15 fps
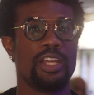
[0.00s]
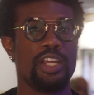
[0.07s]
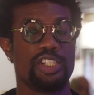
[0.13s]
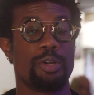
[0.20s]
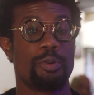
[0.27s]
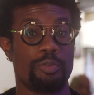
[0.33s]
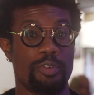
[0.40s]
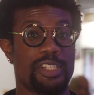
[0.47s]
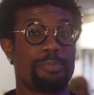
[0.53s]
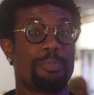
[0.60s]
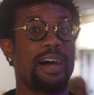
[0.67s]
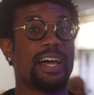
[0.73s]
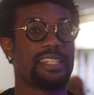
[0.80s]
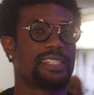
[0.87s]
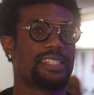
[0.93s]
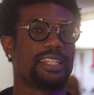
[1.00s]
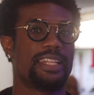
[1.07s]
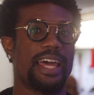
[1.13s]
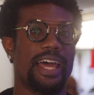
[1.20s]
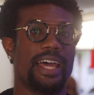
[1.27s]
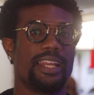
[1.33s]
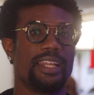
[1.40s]
So in response to
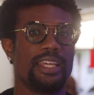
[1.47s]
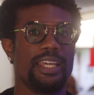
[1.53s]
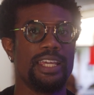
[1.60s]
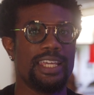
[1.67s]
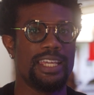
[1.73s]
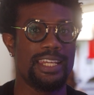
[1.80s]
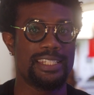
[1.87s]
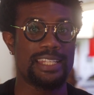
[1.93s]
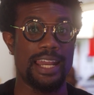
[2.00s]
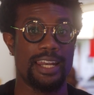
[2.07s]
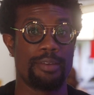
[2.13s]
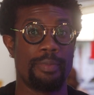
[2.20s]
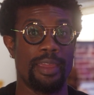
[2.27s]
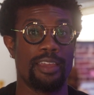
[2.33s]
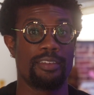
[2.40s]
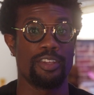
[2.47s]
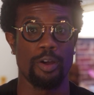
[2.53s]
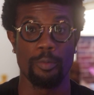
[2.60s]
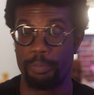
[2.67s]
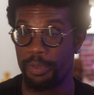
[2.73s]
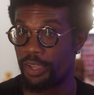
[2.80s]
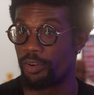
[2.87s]
that, he decided to make, you know,
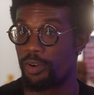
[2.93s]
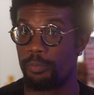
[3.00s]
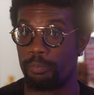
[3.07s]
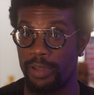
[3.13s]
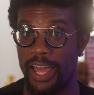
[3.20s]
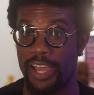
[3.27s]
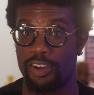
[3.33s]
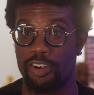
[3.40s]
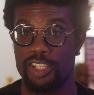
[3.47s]
Bigger and Blacker.